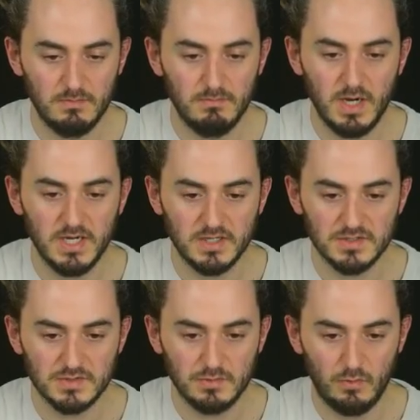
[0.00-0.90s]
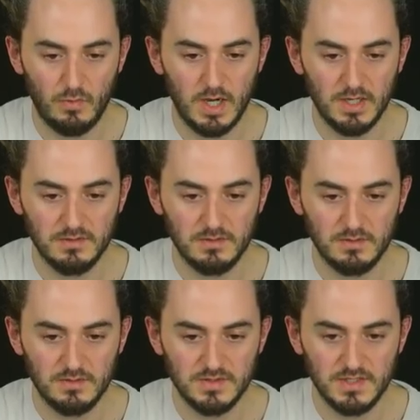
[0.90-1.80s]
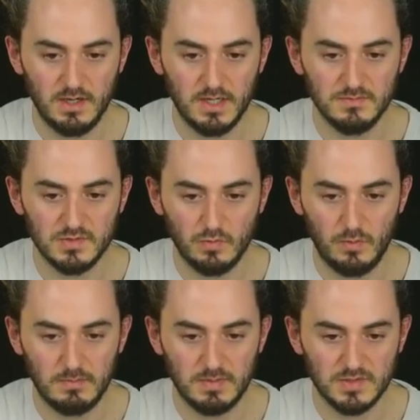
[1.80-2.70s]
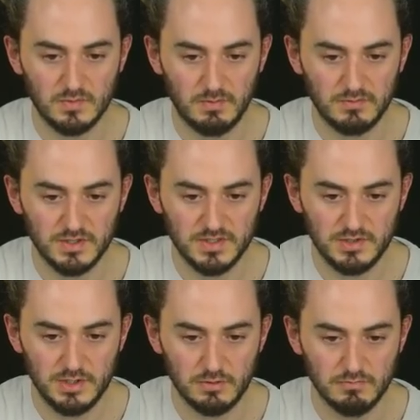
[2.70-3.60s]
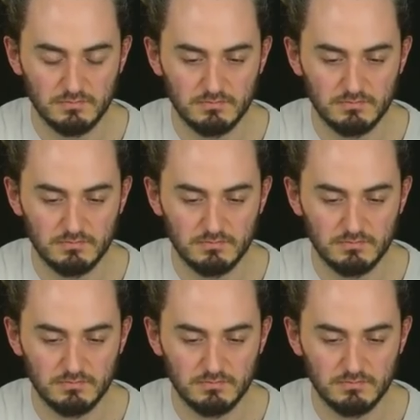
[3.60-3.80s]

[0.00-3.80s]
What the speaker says: minus 1 times 1 plus 1, which is 2,